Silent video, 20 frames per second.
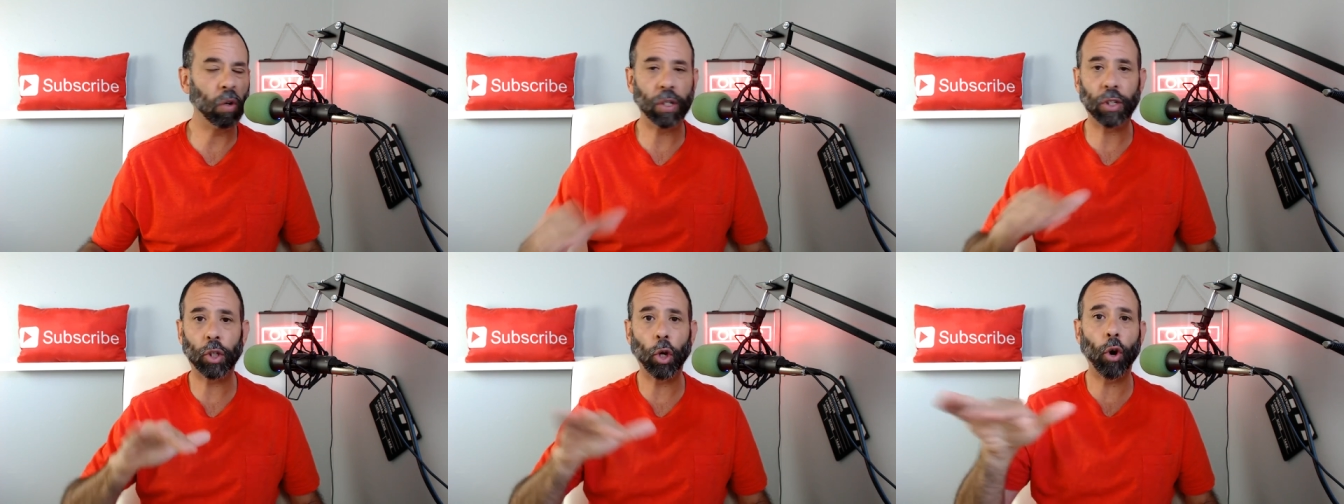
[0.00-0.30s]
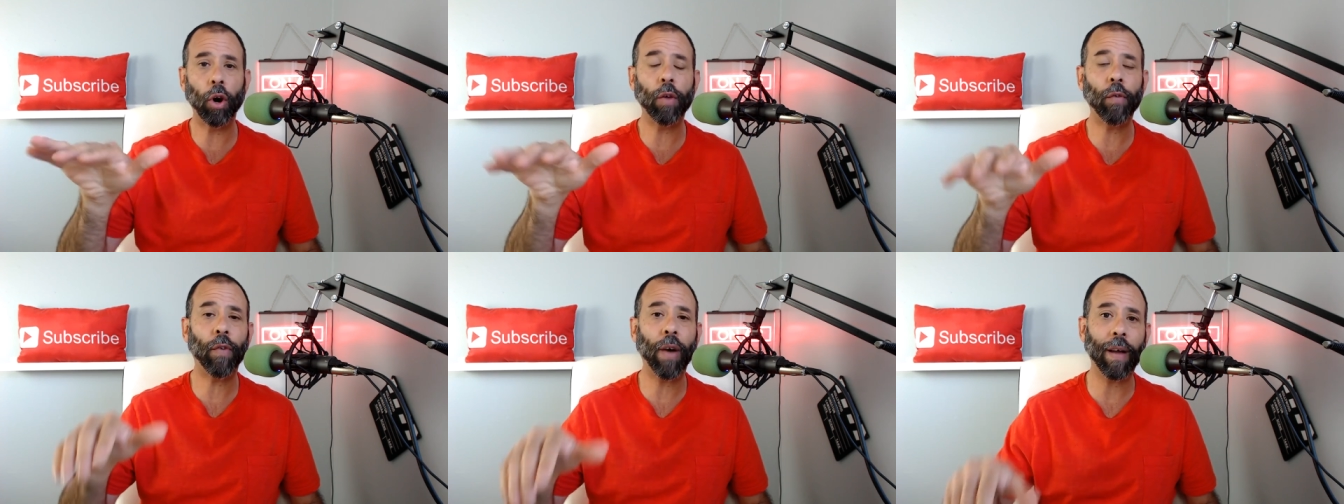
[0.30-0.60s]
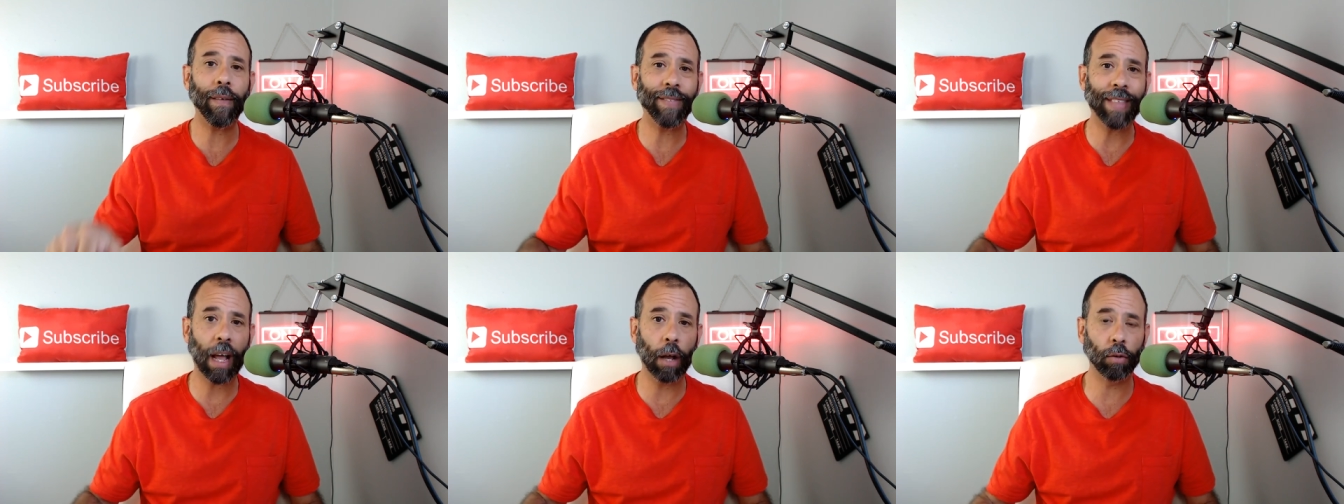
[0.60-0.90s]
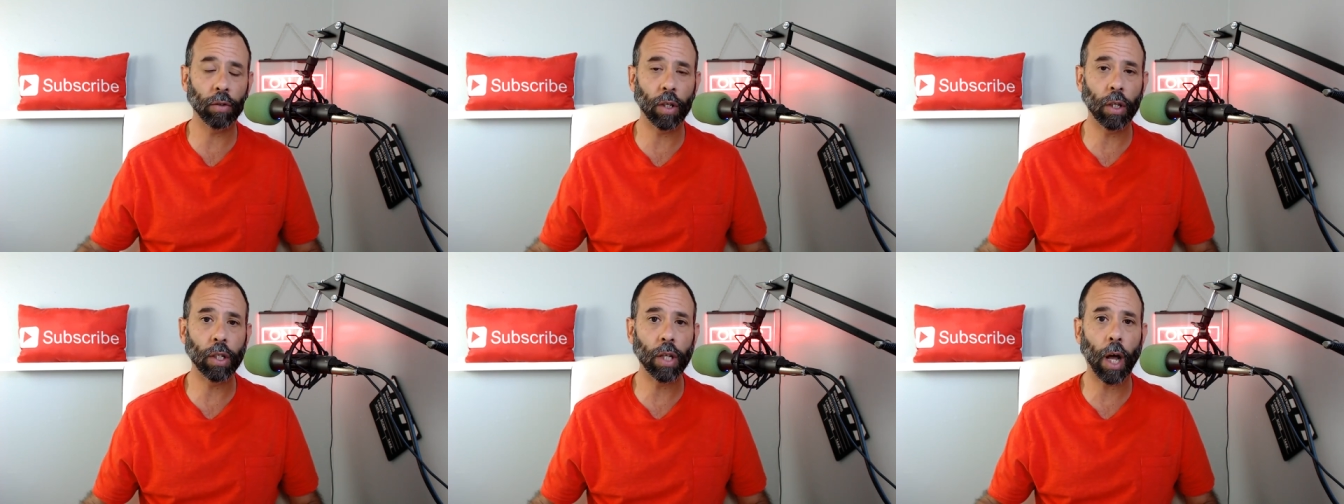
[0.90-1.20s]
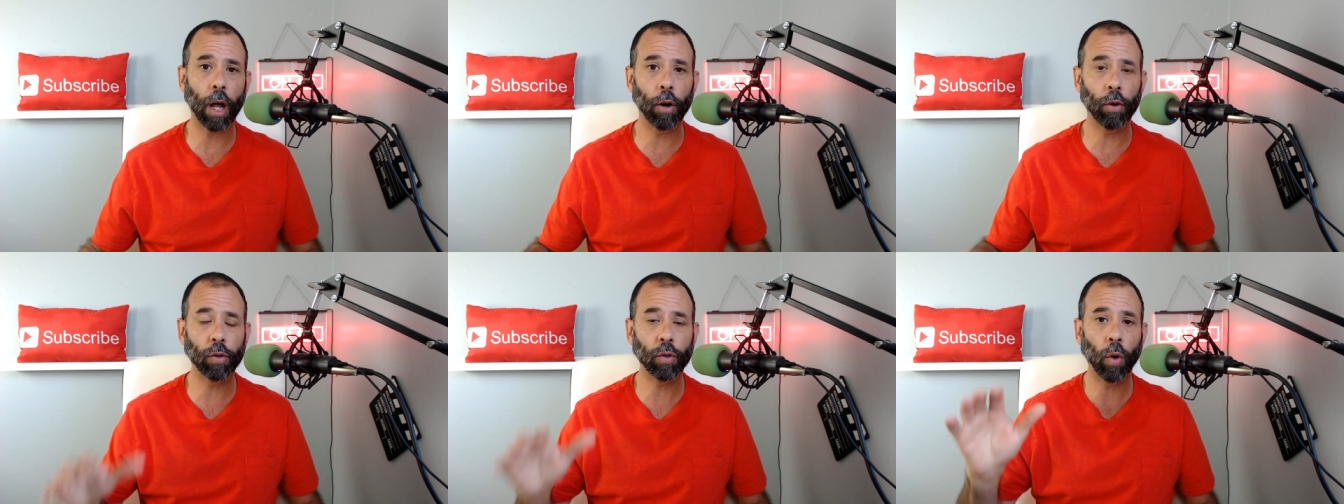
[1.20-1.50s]
was
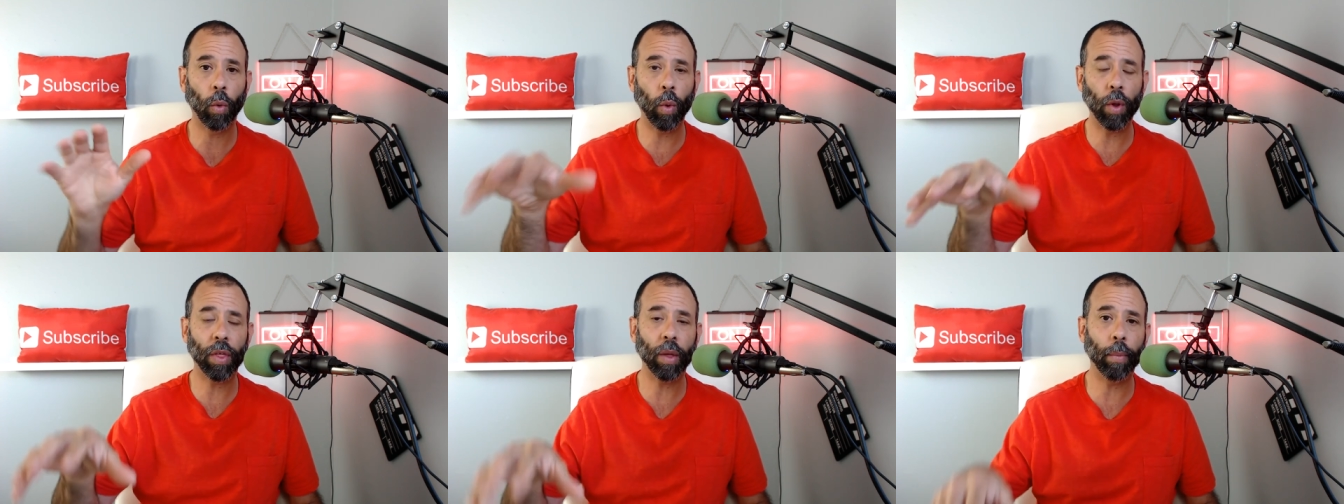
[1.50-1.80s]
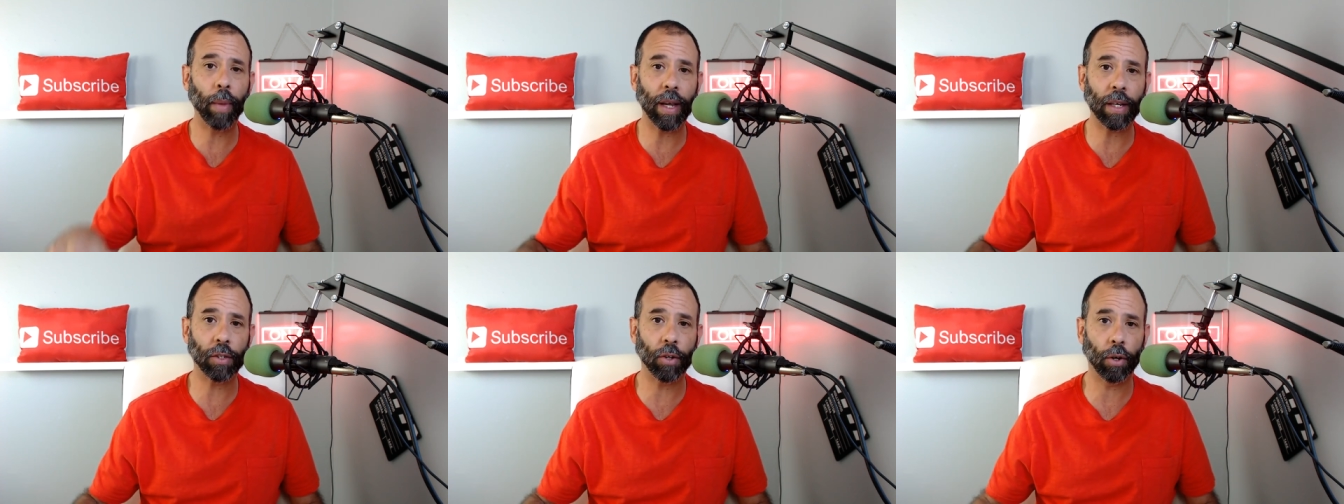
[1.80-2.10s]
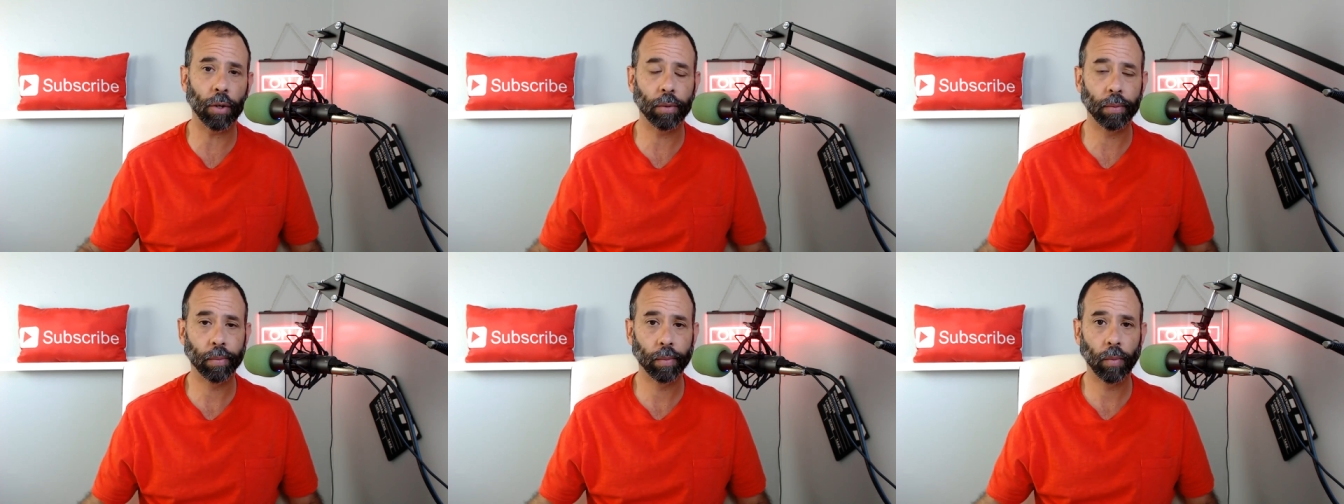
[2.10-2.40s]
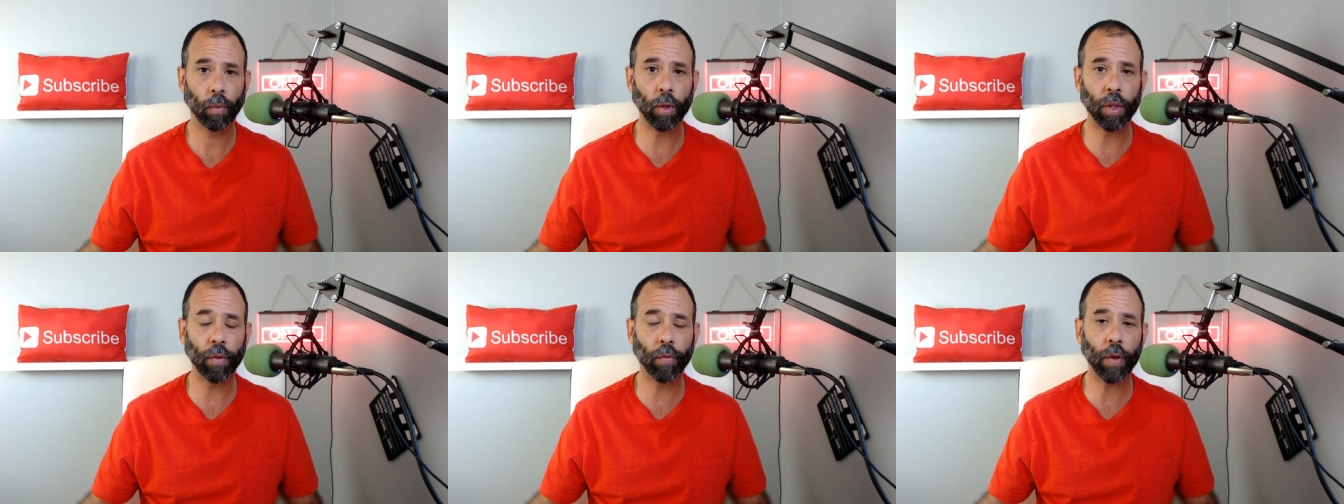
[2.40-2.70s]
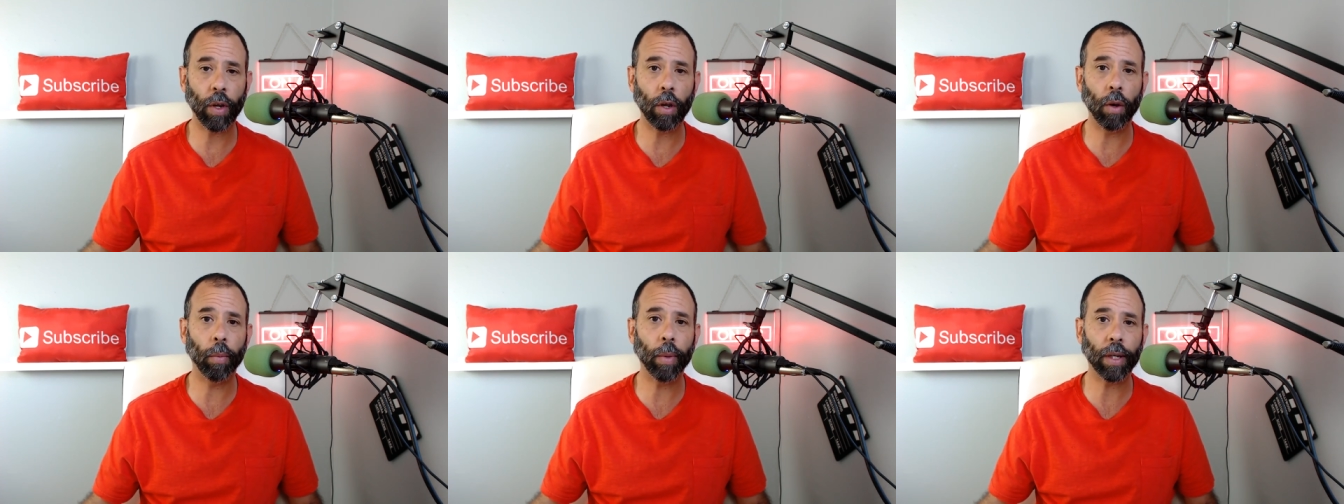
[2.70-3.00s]
$35,000 with a mixer, with
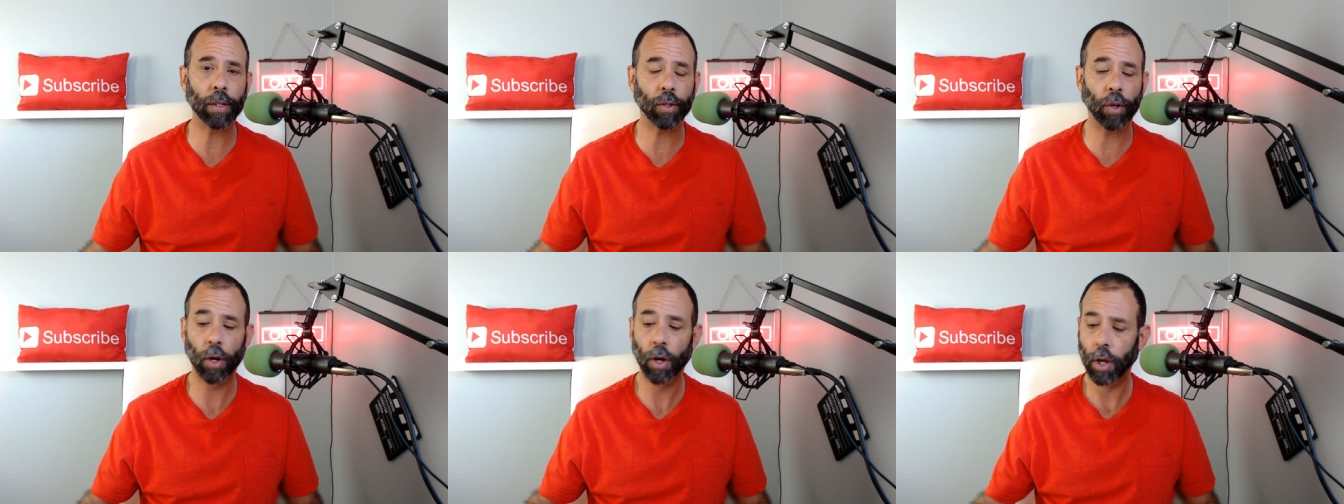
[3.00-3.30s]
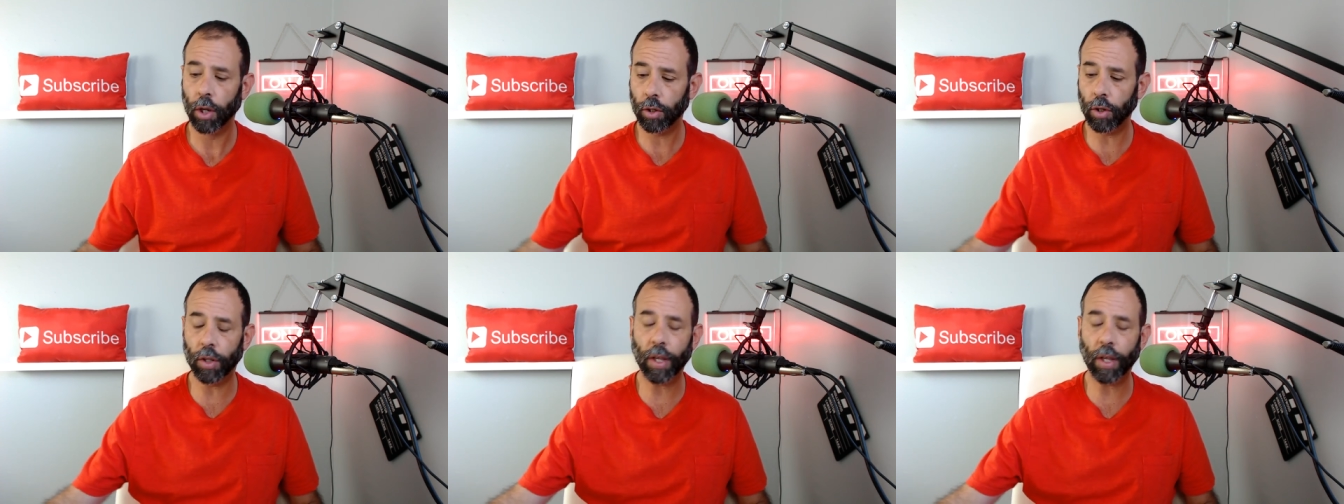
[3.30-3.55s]
a video mixer.